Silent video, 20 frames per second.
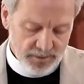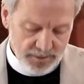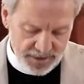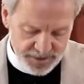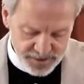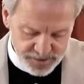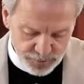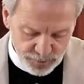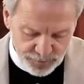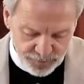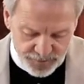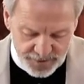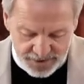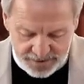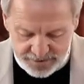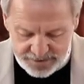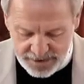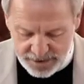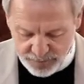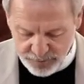I still
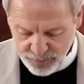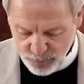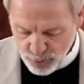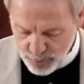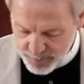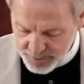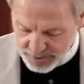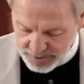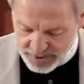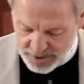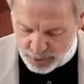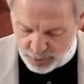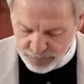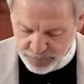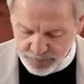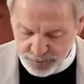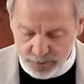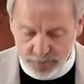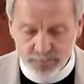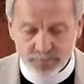find that formula
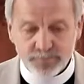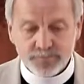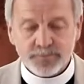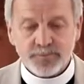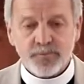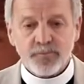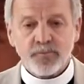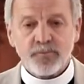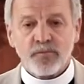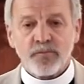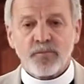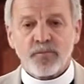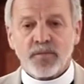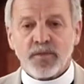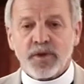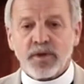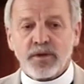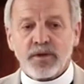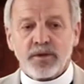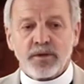helpful.
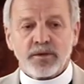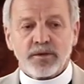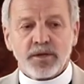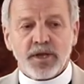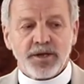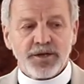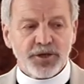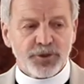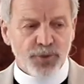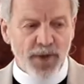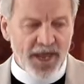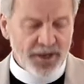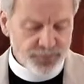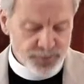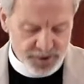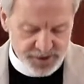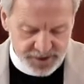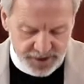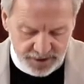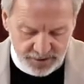And
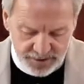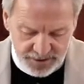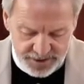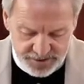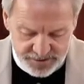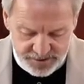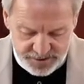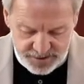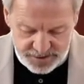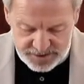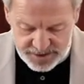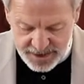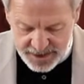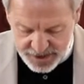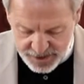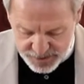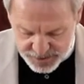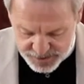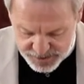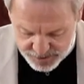interestingly,
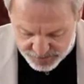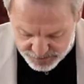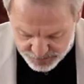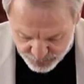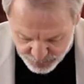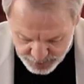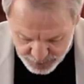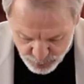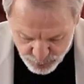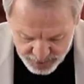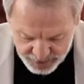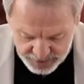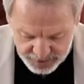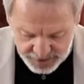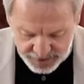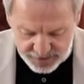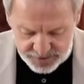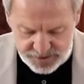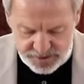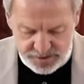today's three
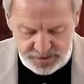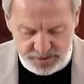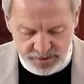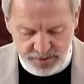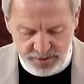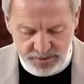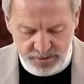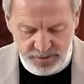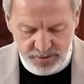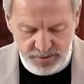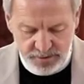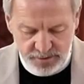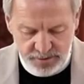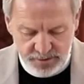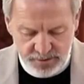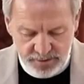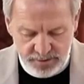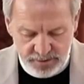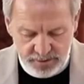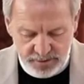readings
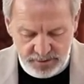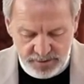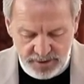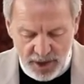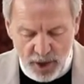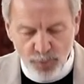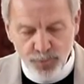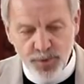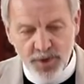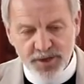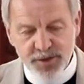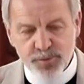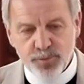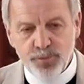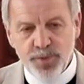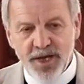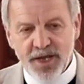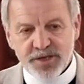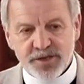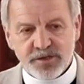help us
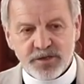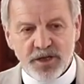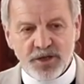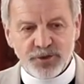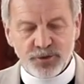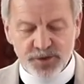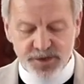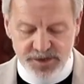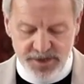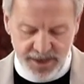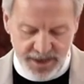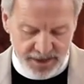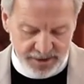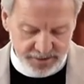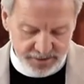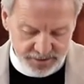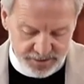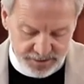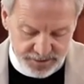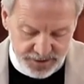best
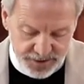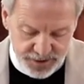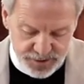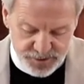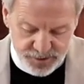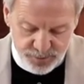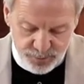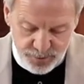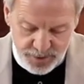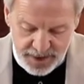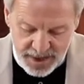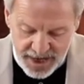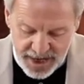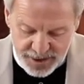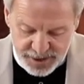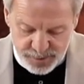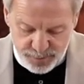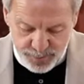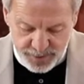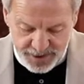understand these three
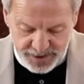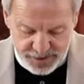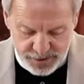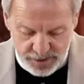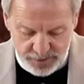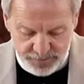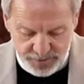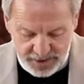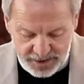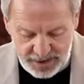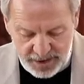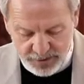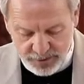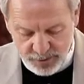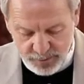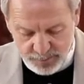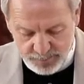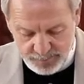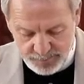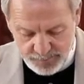aspects of the
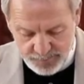kingdom.